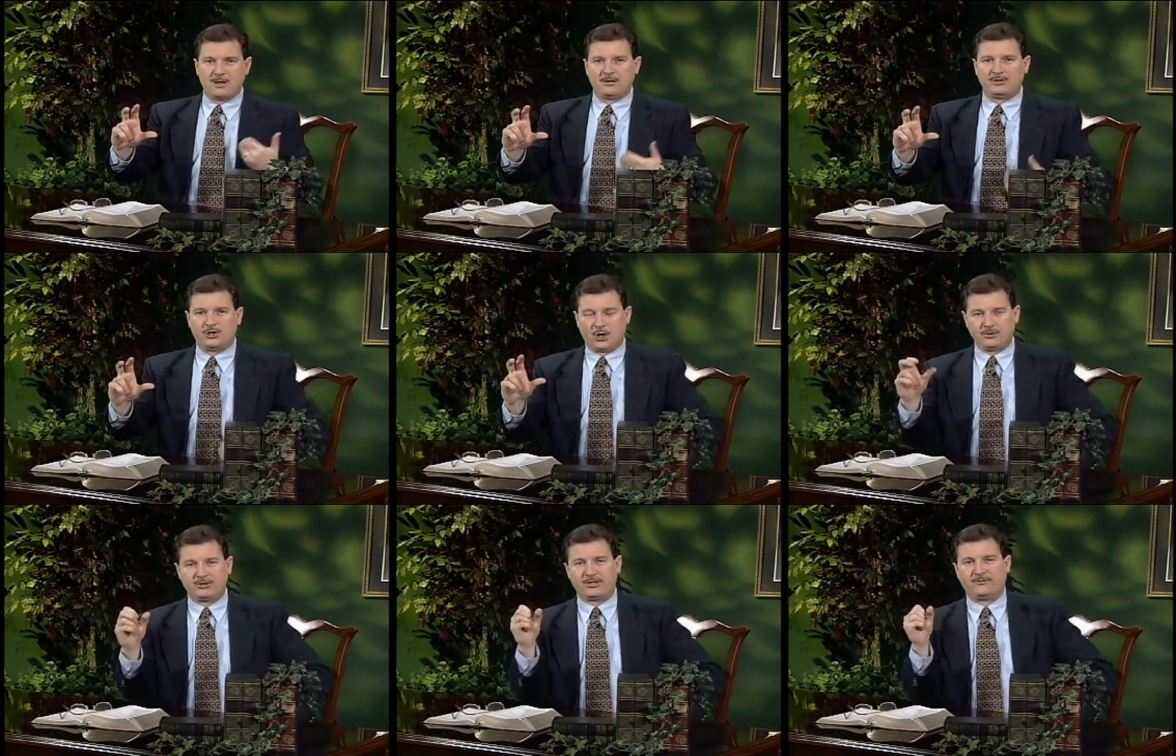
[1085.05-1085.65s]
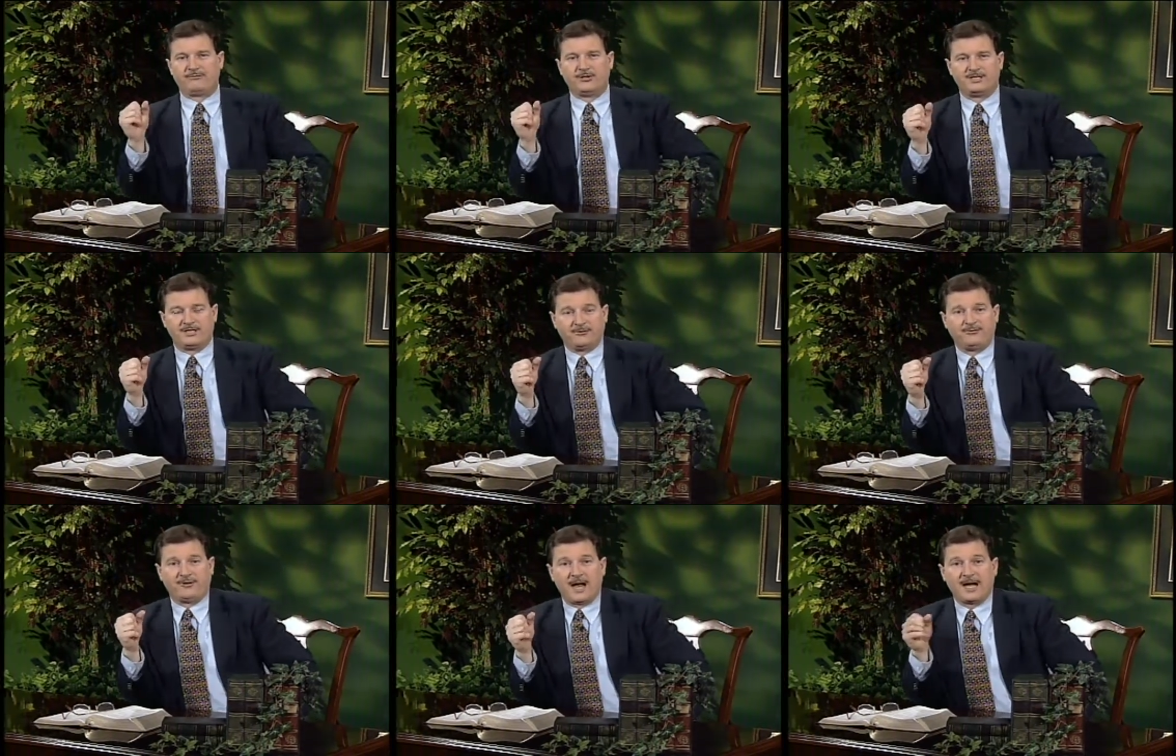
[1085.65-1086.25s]
Joseph is
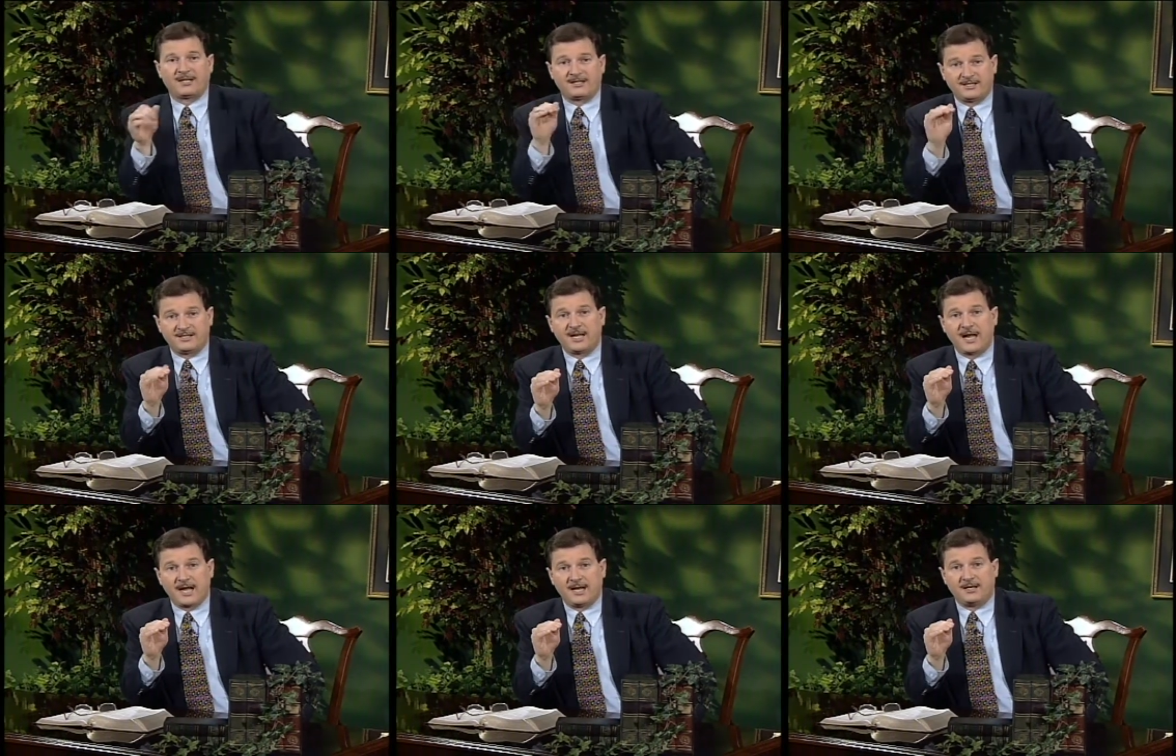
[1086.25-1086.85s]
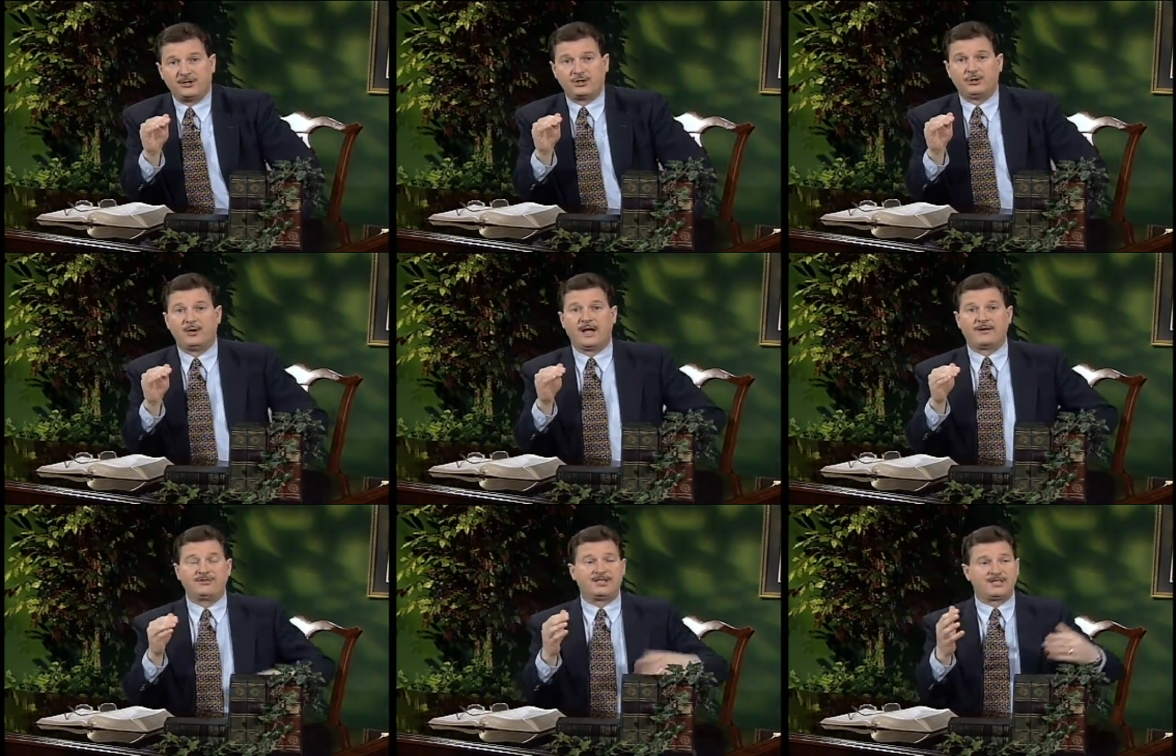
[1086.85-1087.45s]
in fact said to
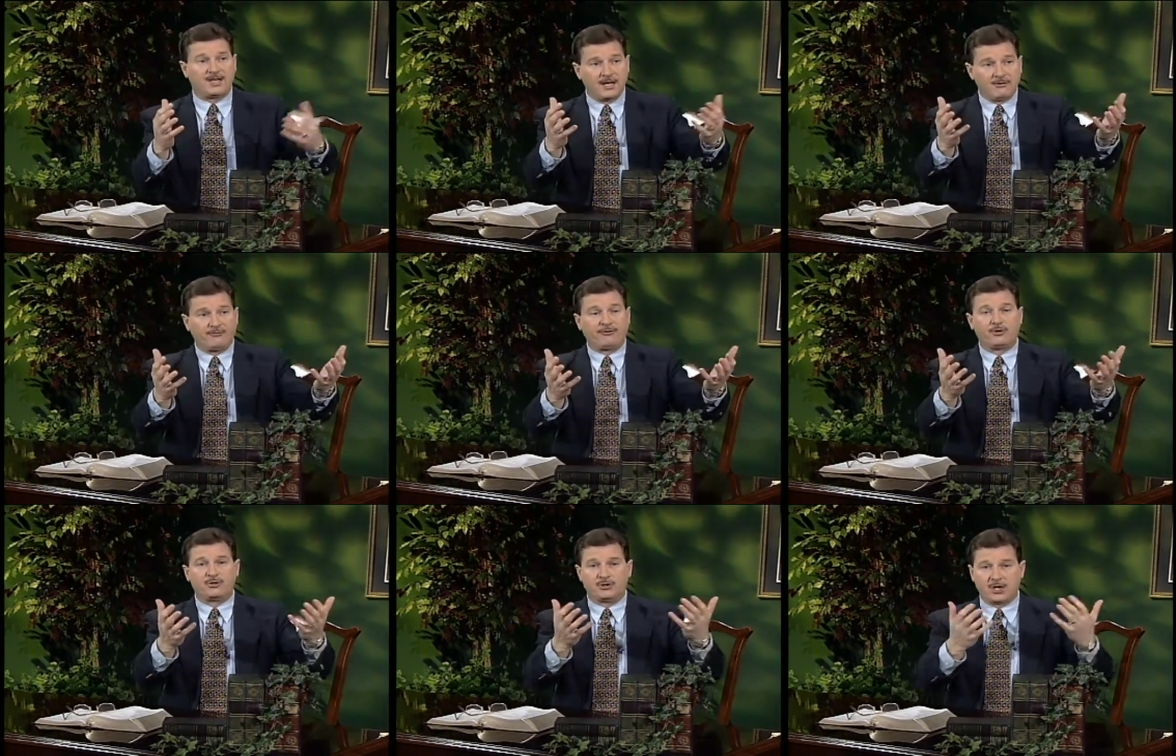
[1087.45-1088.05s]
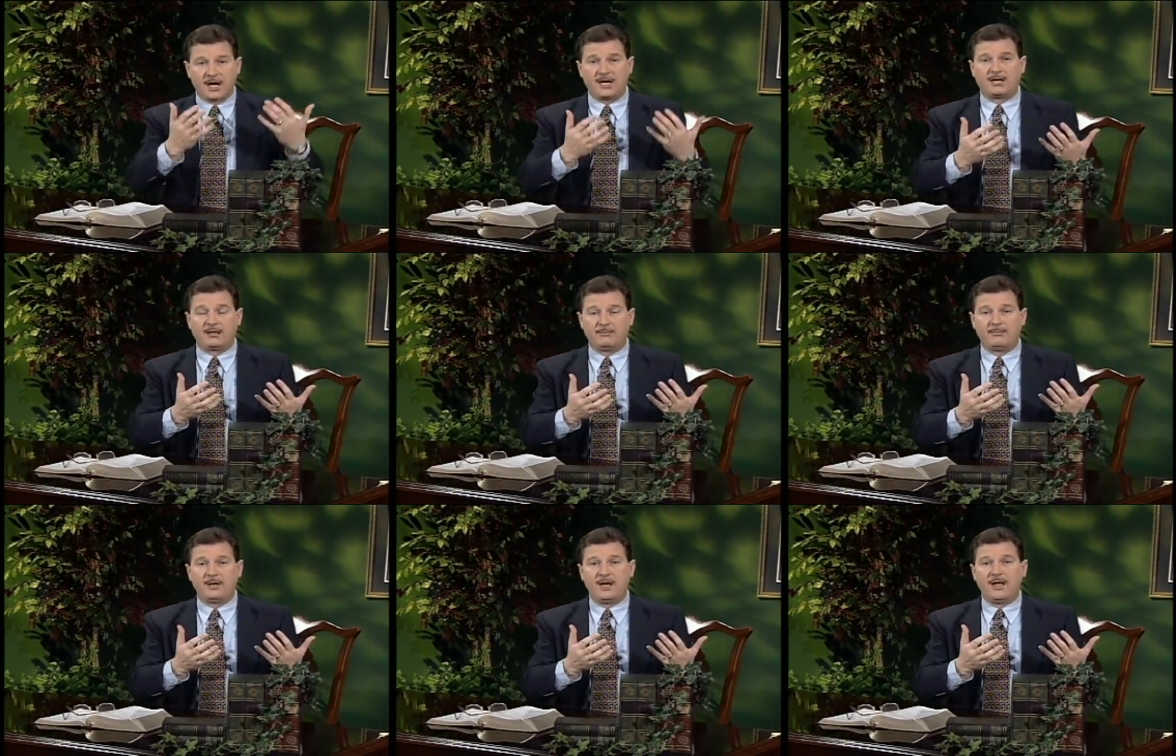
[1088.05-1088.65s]
have sent for
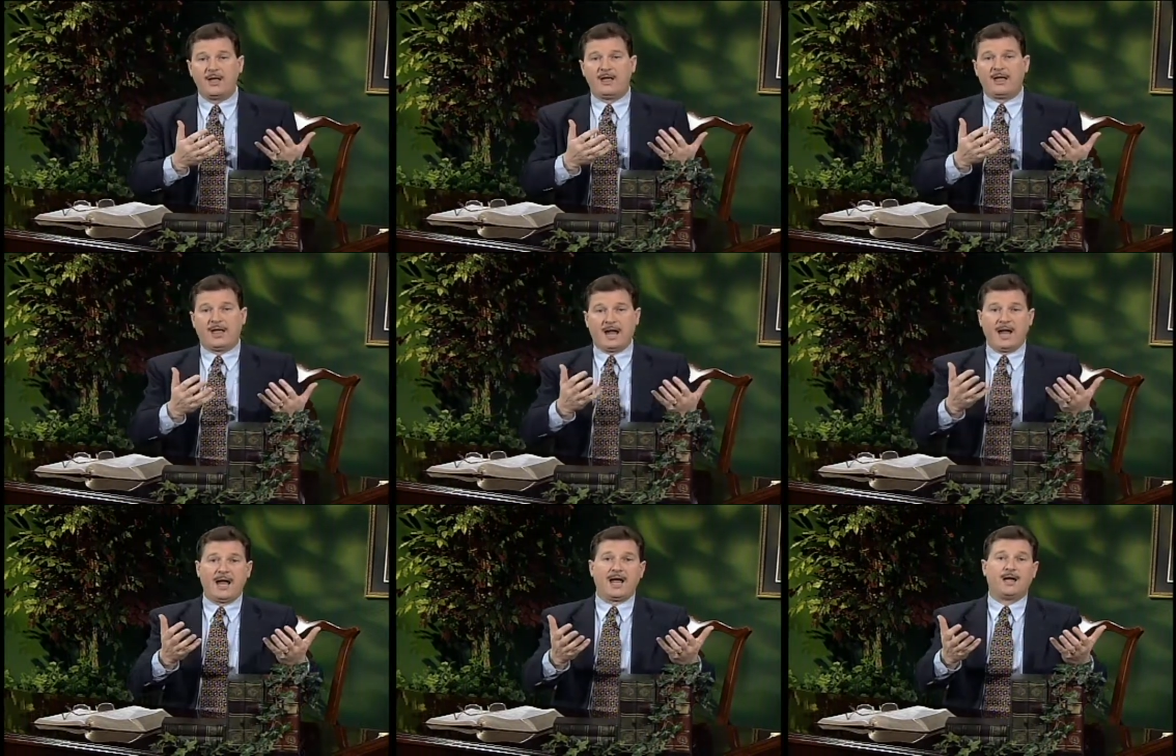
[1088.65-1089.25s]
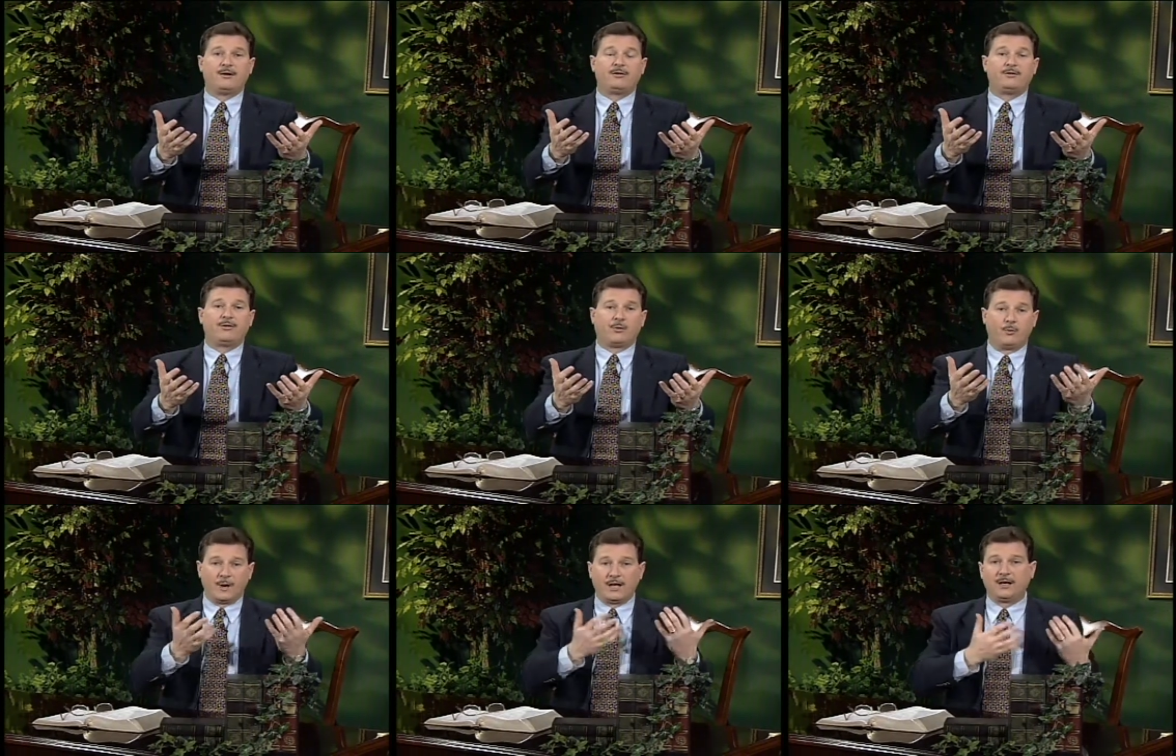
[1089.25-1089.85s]
Jacob and the
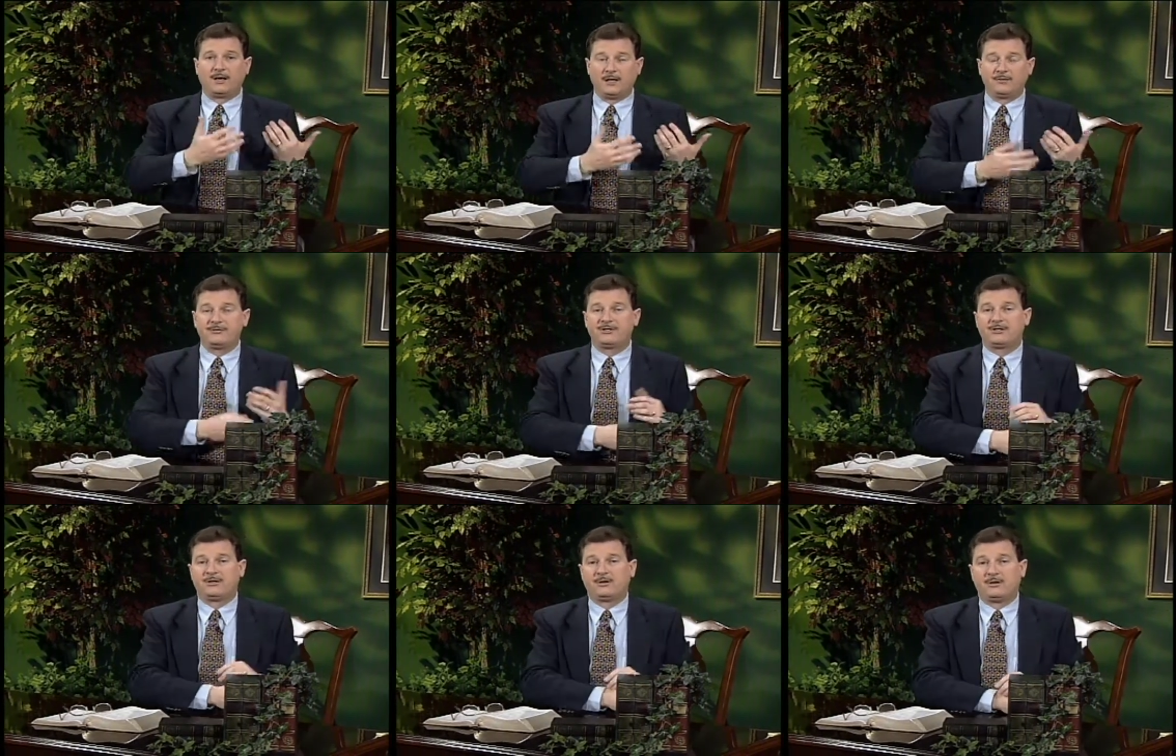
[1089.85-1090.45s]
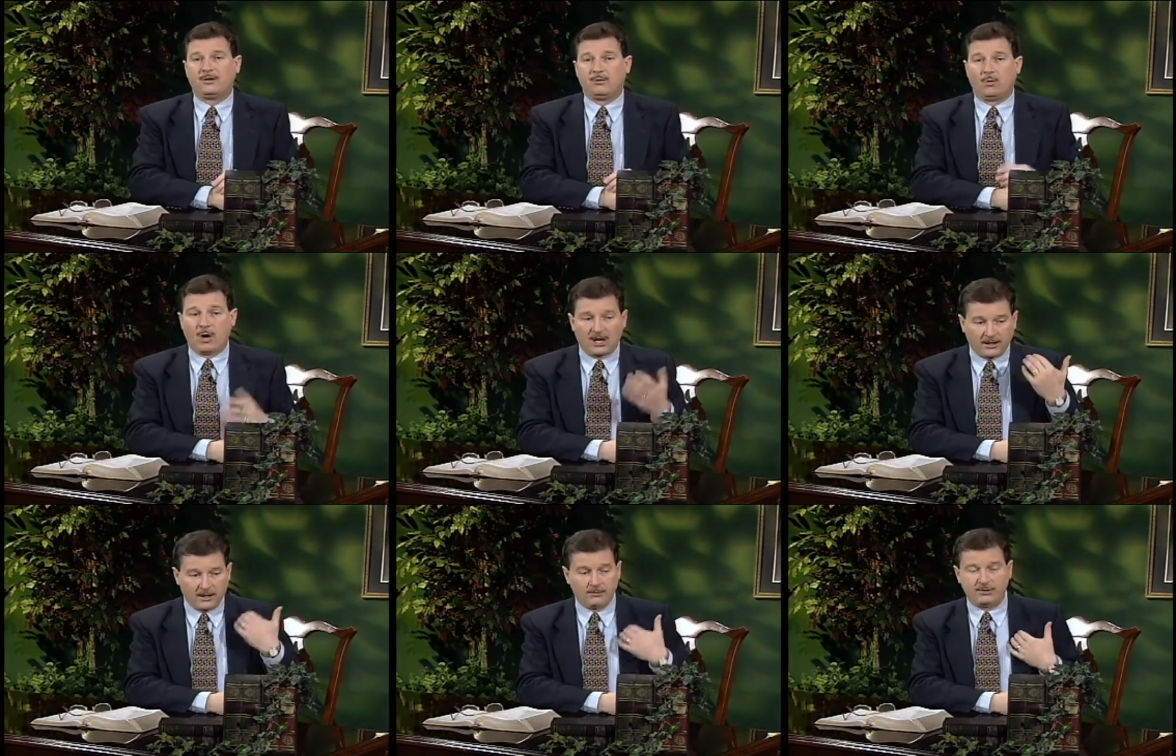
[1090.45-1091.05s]
relatives
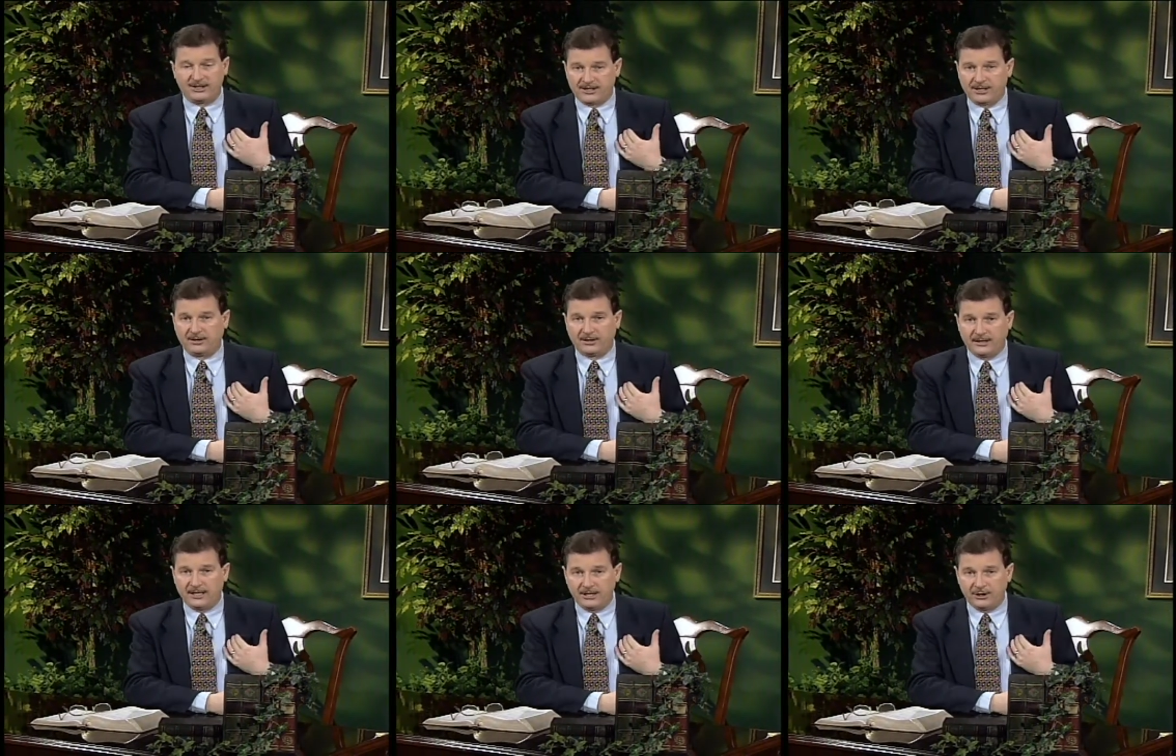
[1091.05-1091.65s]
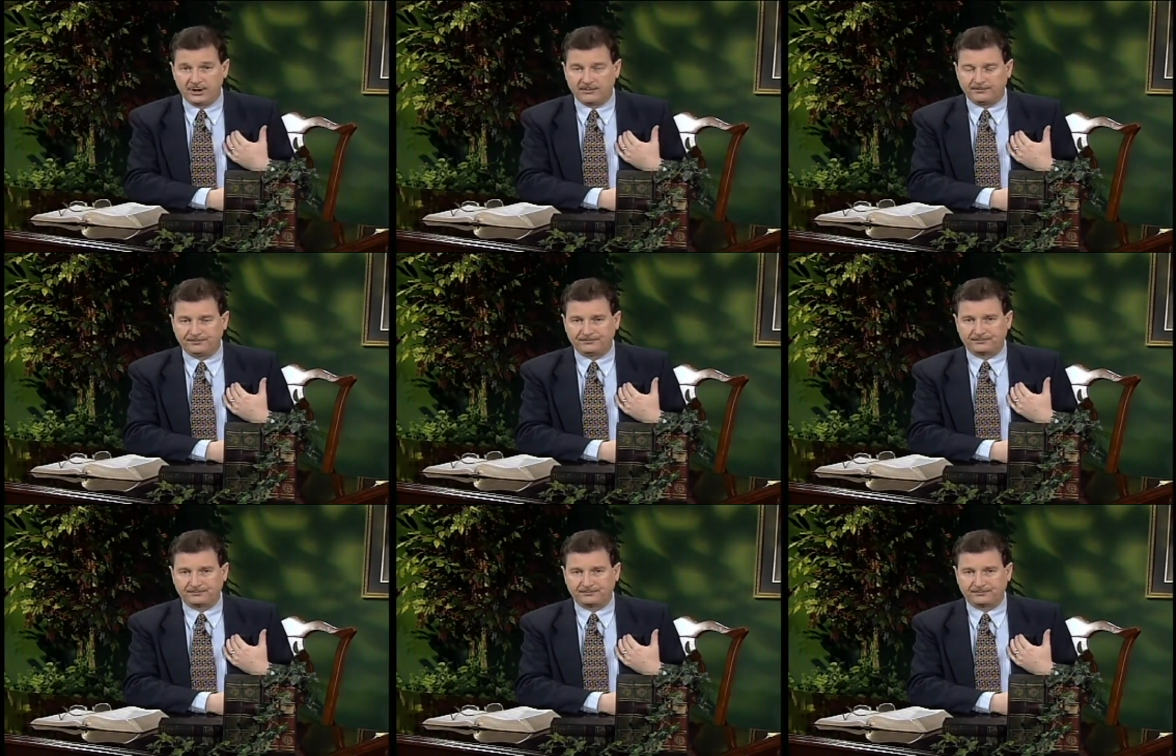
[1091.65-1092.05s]
while he was still in Egypt.